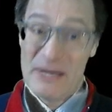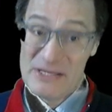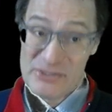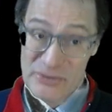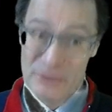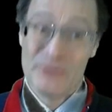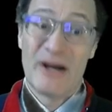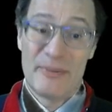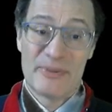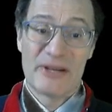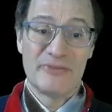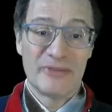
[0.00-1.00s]
So you have
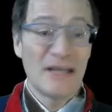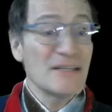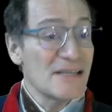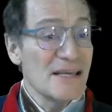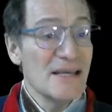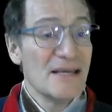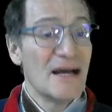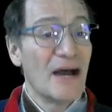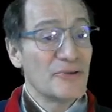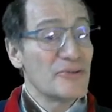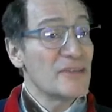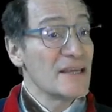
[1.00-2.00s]
redundancy, and you
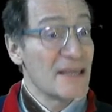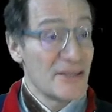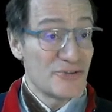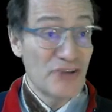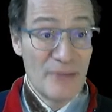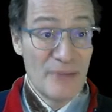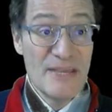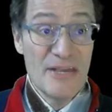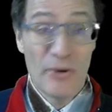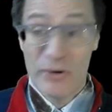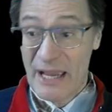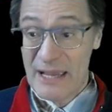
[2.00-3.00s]
think it shall be
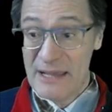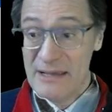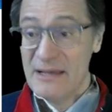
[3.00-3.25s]
okay.